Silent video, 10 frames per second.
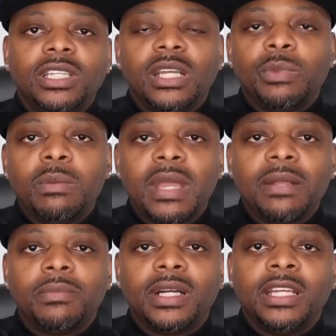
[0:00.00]
can we
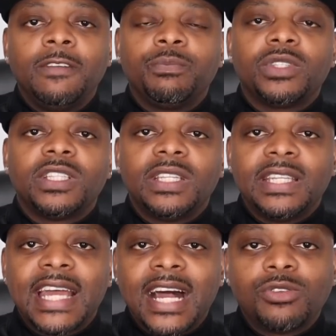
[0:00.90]
make money to the
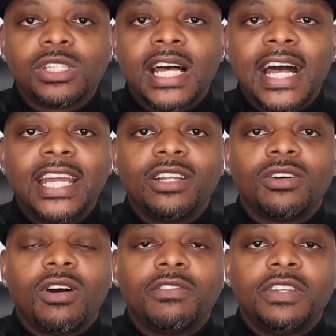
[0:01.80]
downside
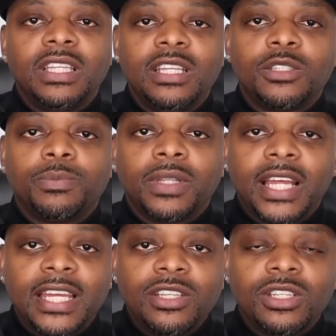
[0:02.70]
off of these
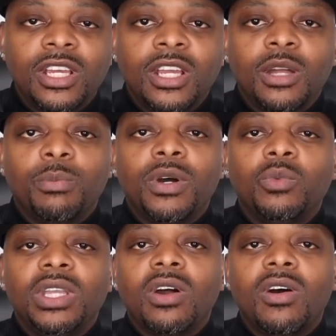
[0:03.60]
plays, but
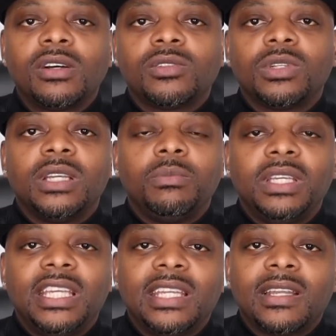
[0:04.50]
we also can be
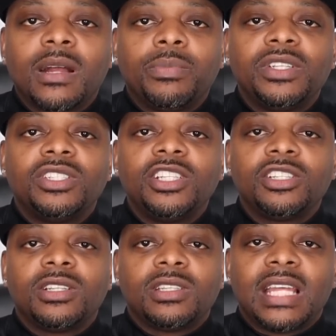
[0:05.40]
getting our
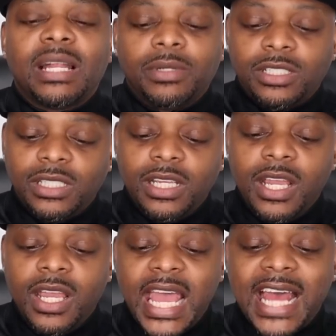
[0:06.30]
position established. See,
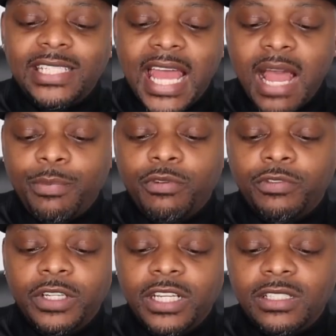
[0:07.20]
as Apple,
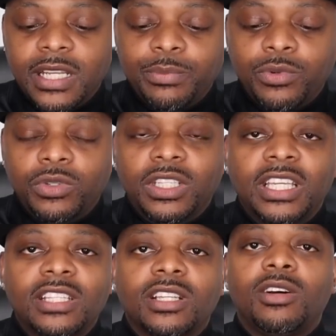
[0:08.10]
for example,
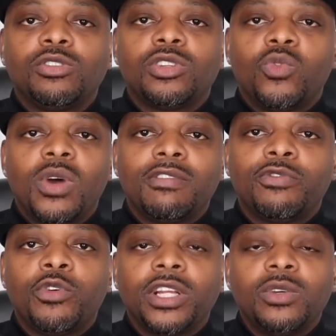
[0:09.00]
gets closer to
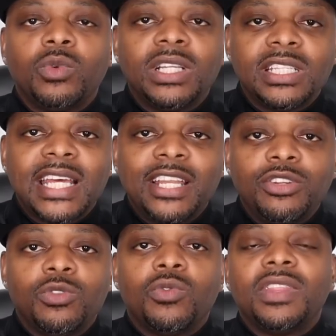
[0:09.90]
140, what does that
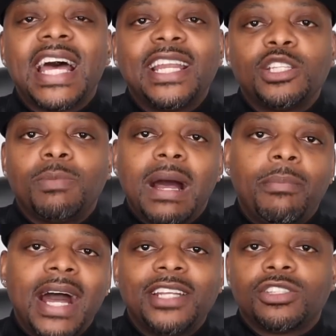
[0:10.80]
do? That is my
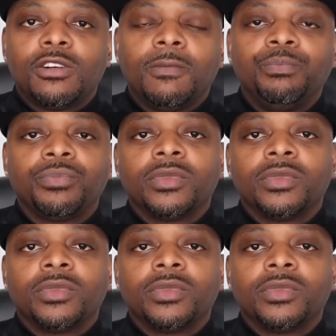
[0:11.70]
buy zone.